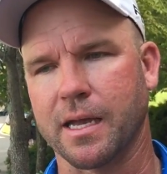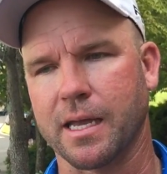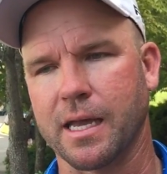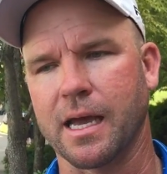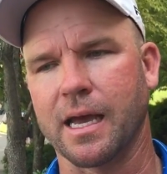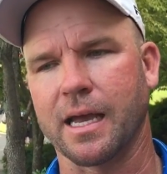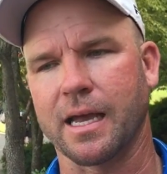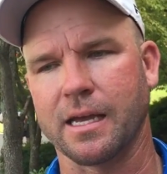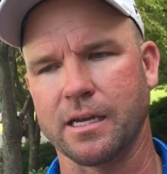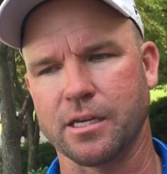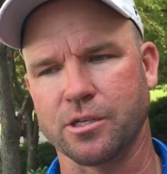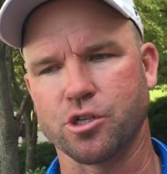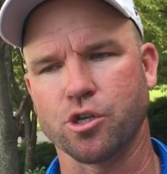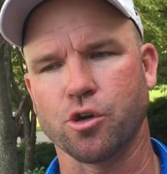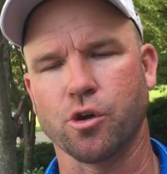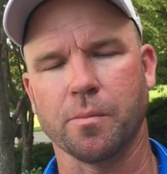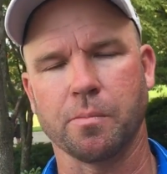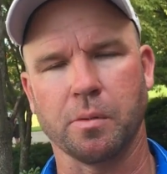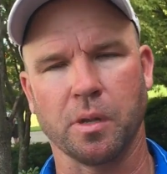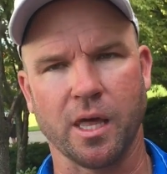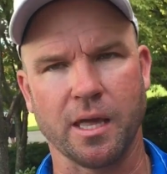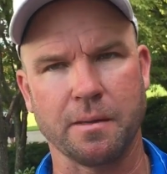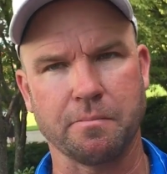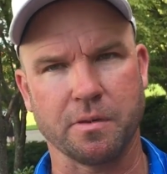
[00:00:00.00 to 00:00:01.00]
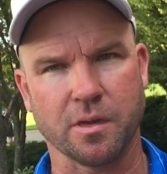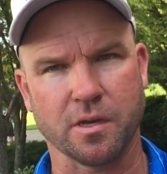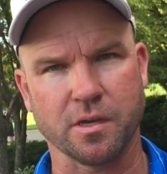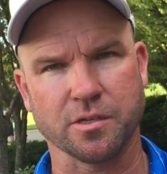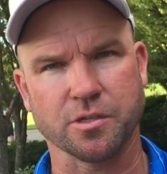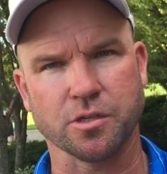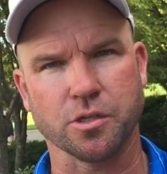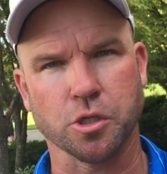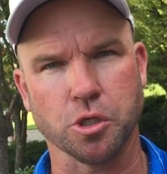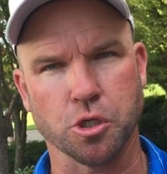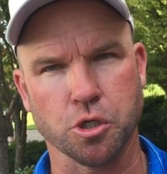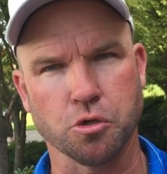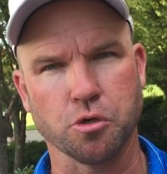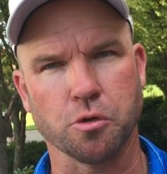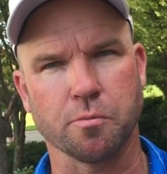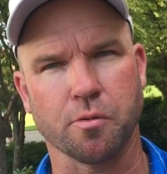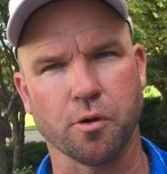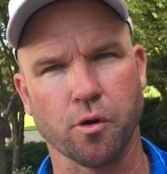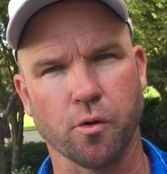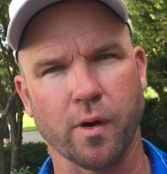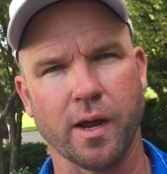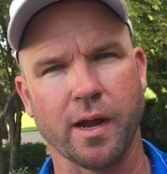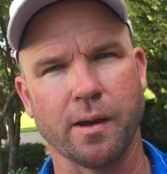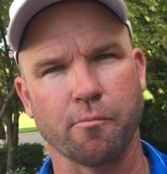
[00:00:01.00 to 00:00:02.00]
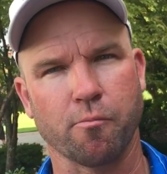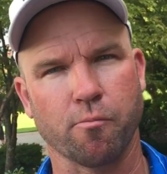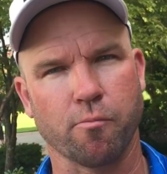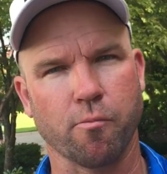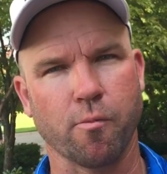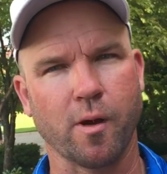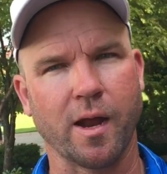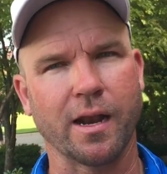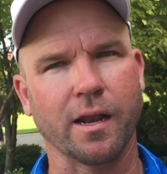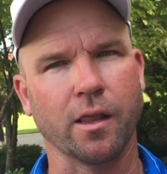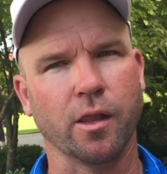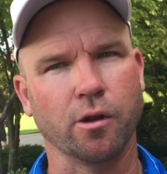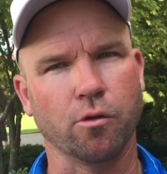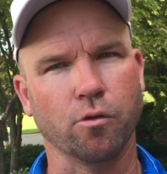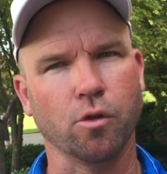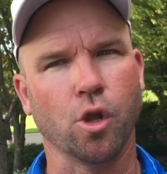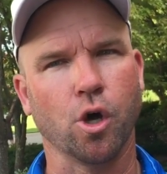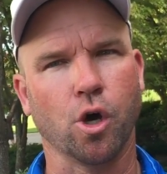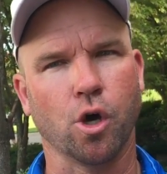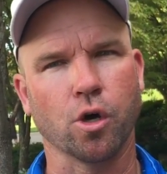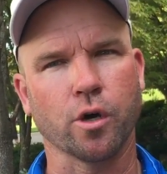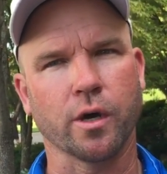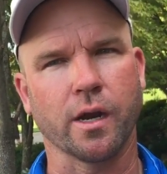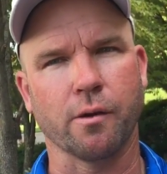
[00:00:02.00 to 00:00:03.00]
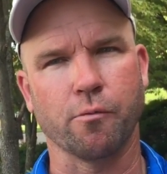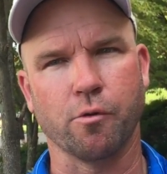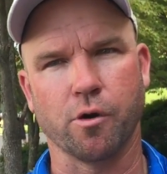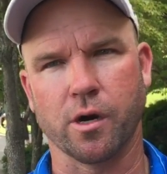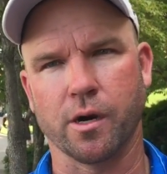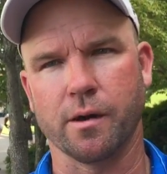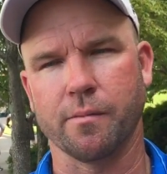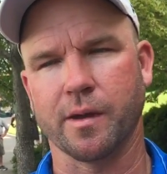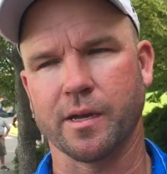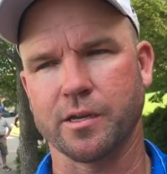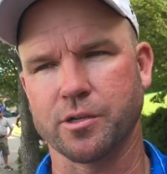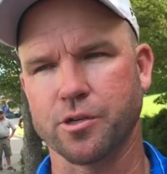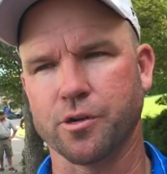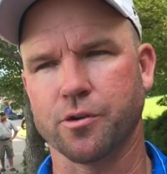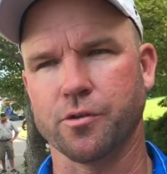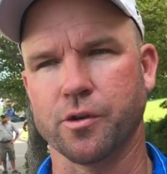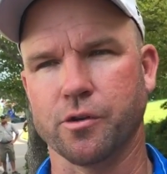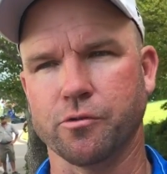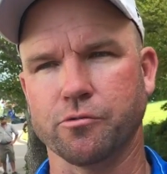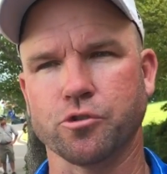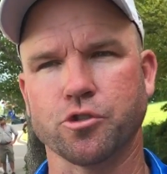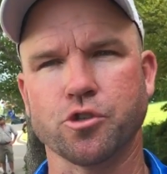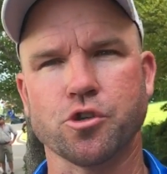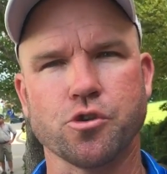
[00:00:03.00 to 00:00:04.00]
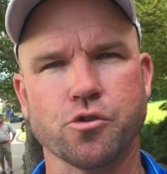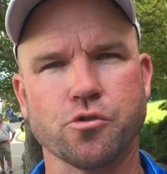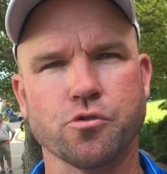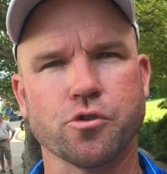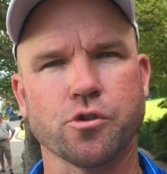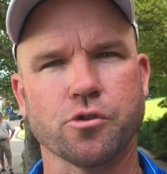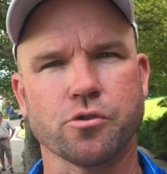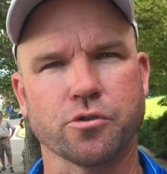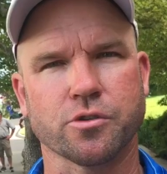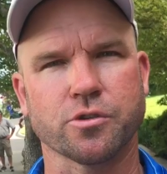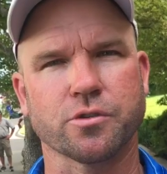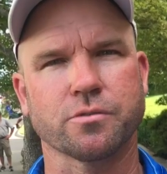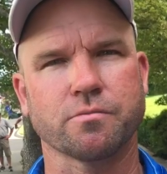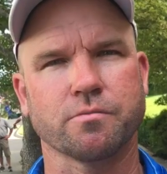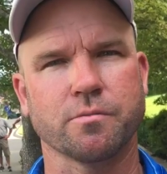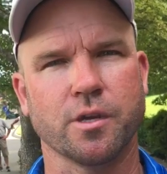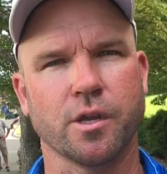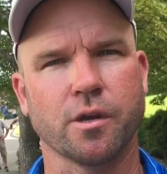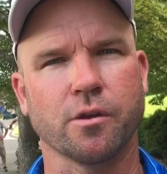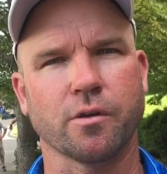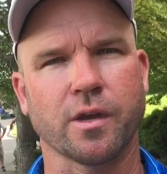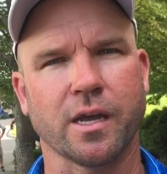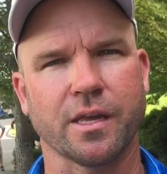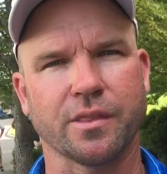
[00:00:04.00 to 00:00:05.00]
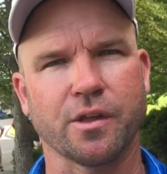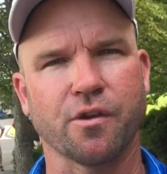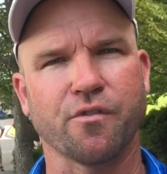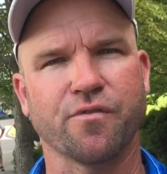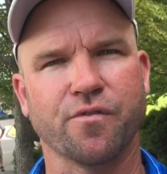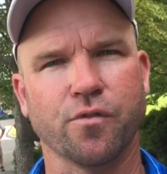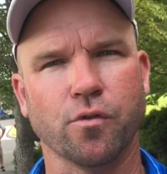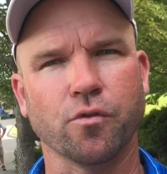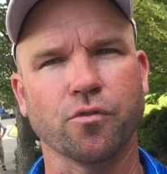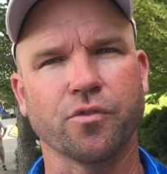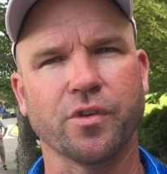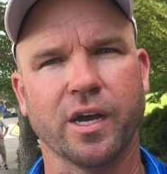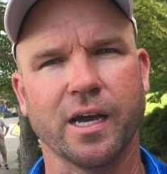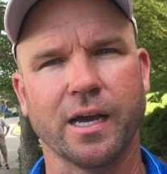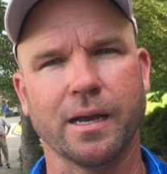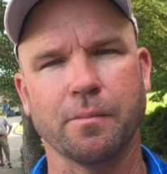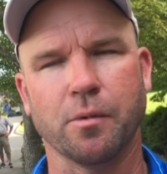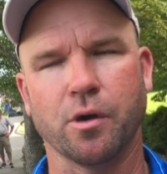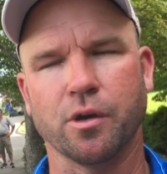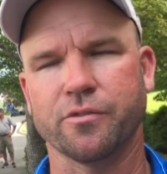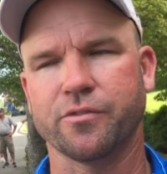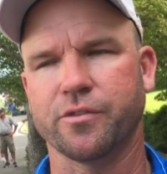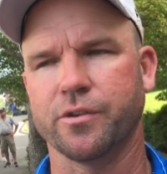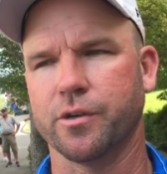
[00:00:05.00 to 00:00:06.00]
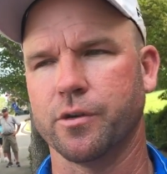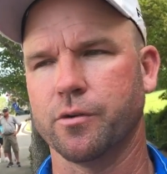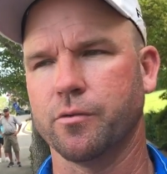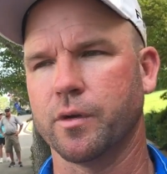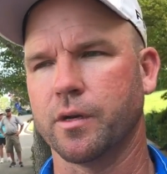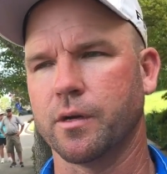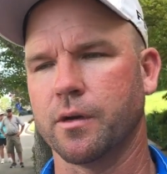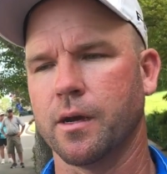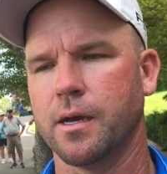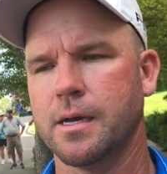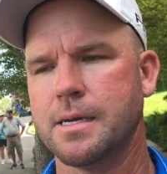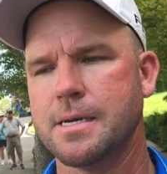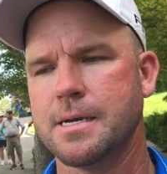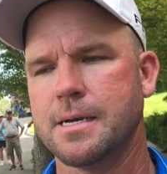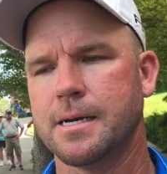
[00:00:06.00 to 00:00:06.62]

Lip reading: I showed up late because the Junior Pro-Am ran a little long, and I wanted to make sure those juniors, got their full time also. And